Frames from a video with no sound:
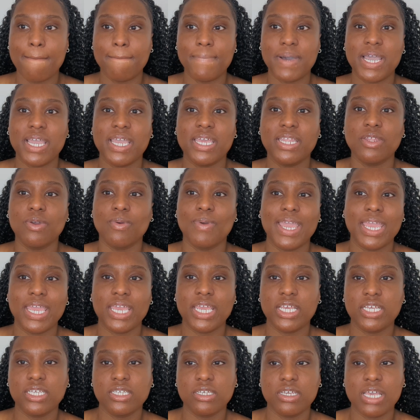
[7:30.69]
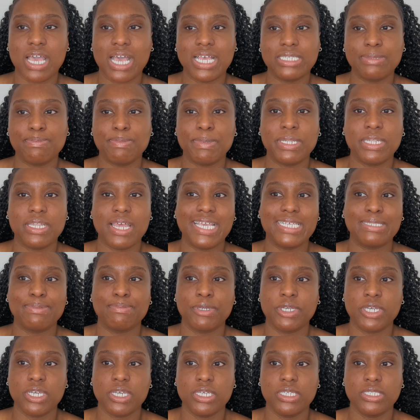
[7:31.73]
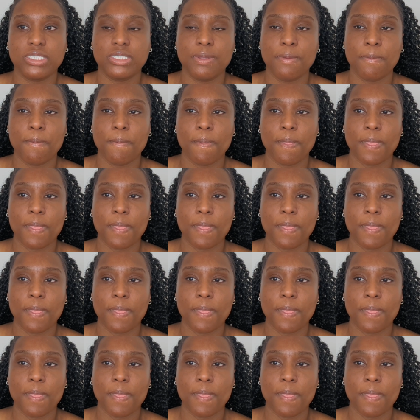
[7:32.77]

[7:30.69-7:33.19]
But in a way it has been nice because